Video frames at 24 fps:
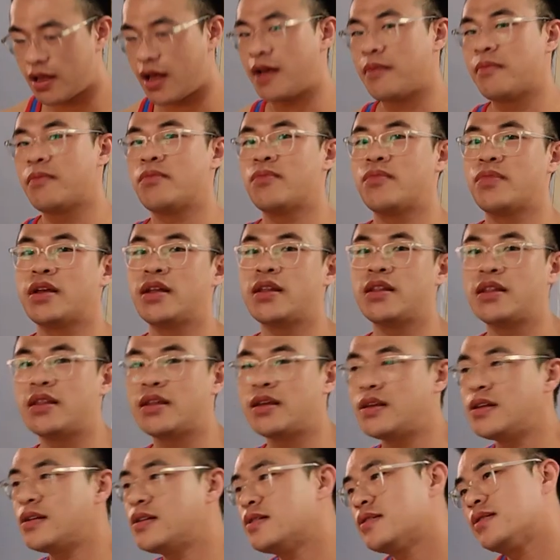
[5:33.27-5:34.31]
I'm in
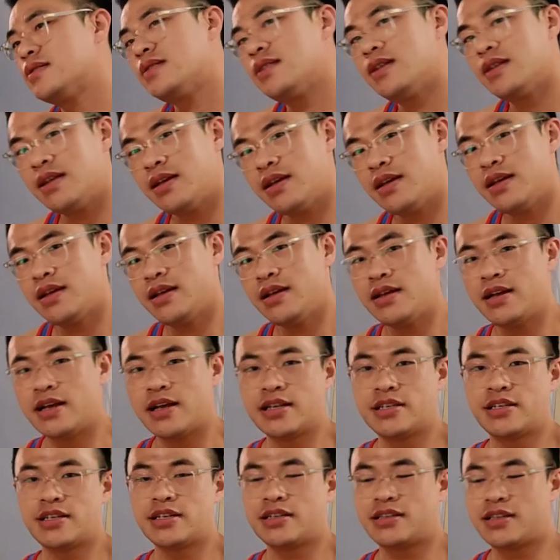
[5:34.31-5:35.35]
these.
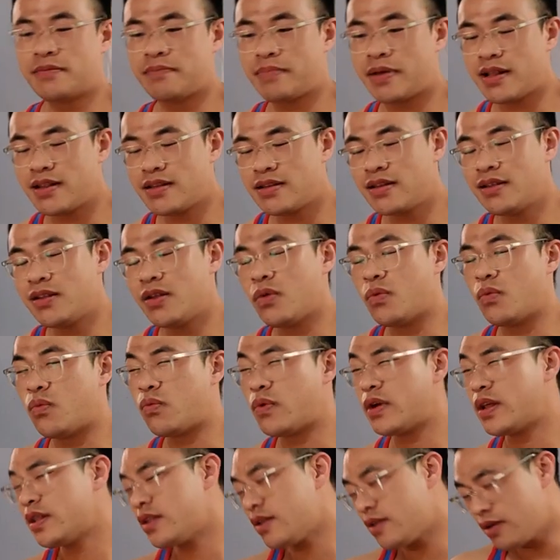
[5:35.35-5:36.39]
It just depends on the
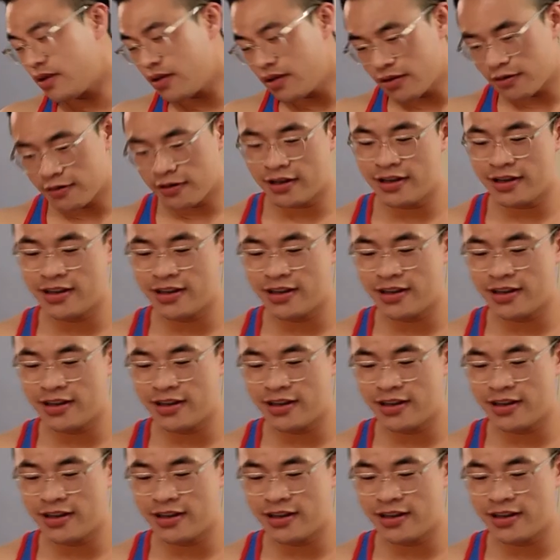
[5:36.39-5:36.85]
weather.